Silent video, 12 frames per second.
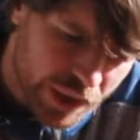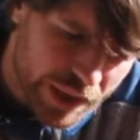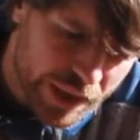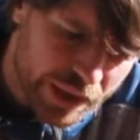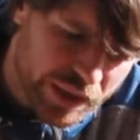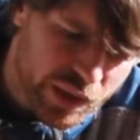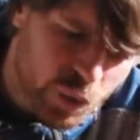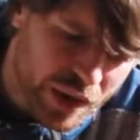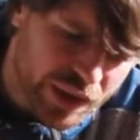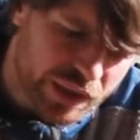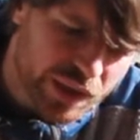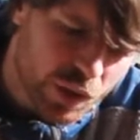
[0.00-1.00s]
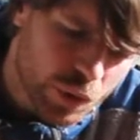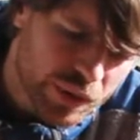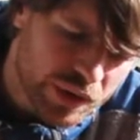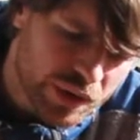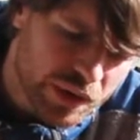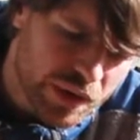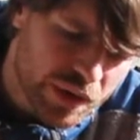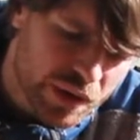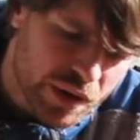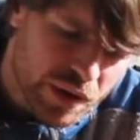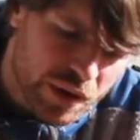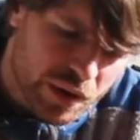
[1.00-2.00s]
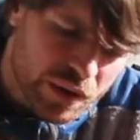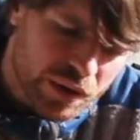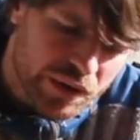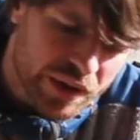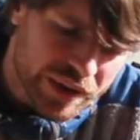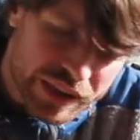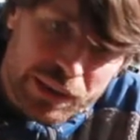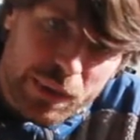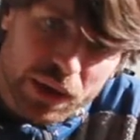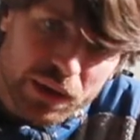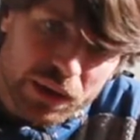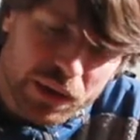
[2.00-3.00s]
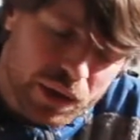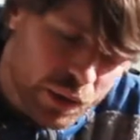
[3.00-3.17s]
and it's widely known that in Dyneema,